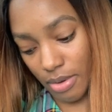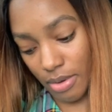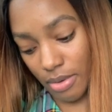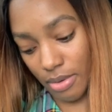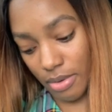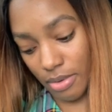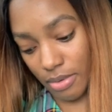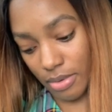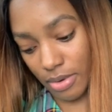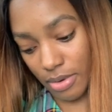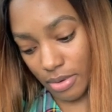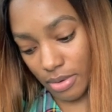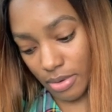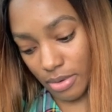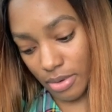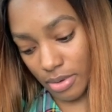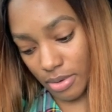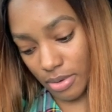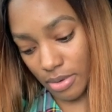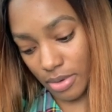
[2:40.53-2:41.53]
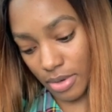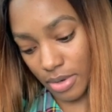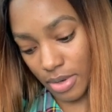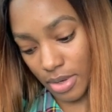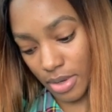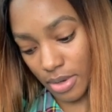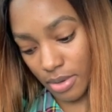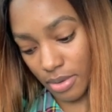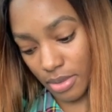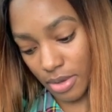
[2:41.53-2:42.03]
hold on.
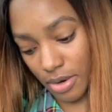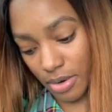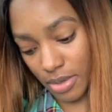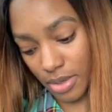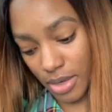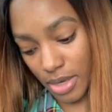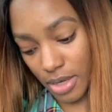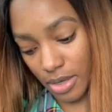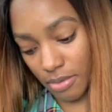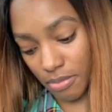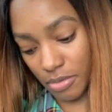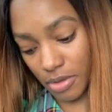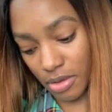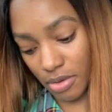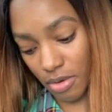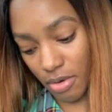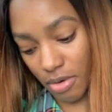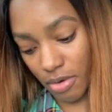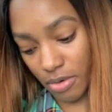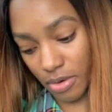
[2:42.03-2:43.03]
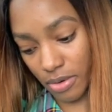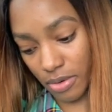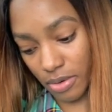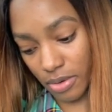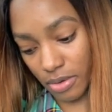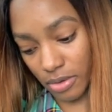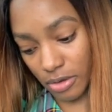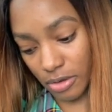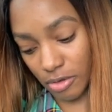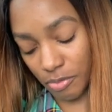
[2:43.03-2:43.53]
Their names
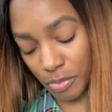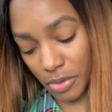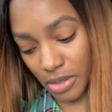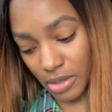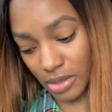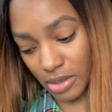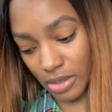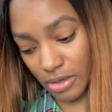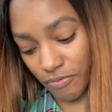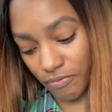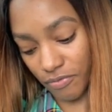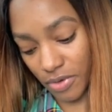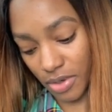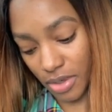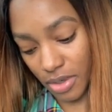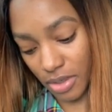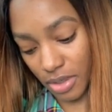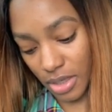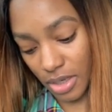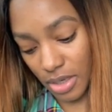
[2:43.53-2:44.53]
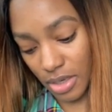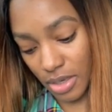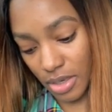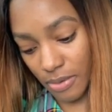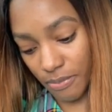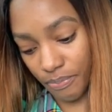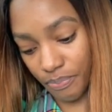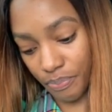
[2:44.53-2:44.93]
are specifically